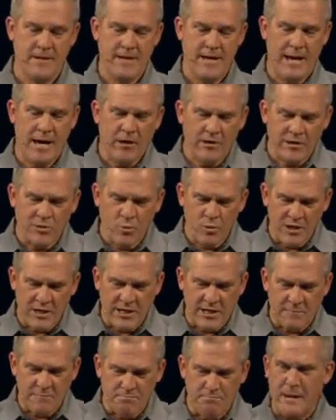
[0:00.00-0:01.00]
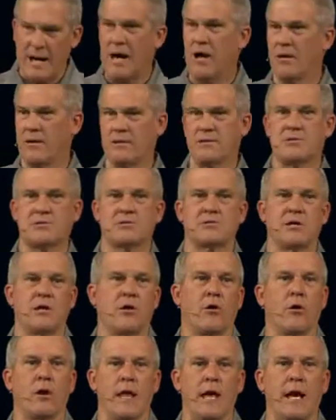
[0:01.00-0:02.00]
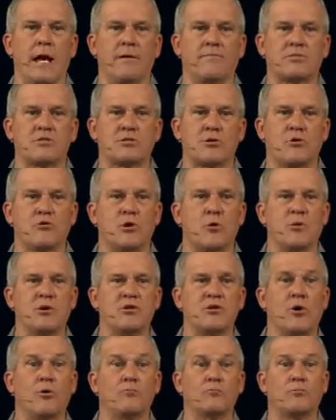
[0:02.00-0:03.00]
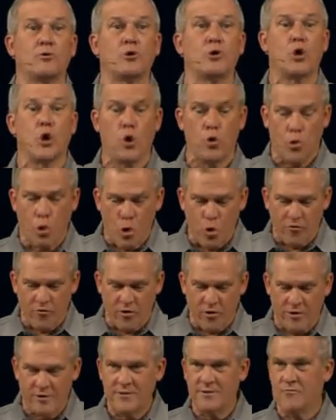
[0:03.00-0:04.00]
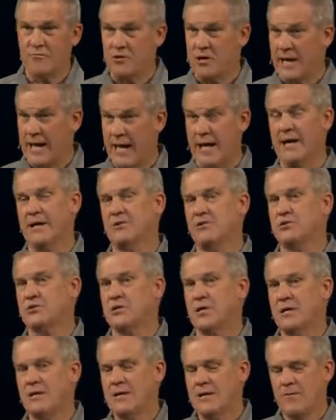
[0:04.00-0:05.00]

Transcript: How can we get balance in our lives so that we don't go over the edge?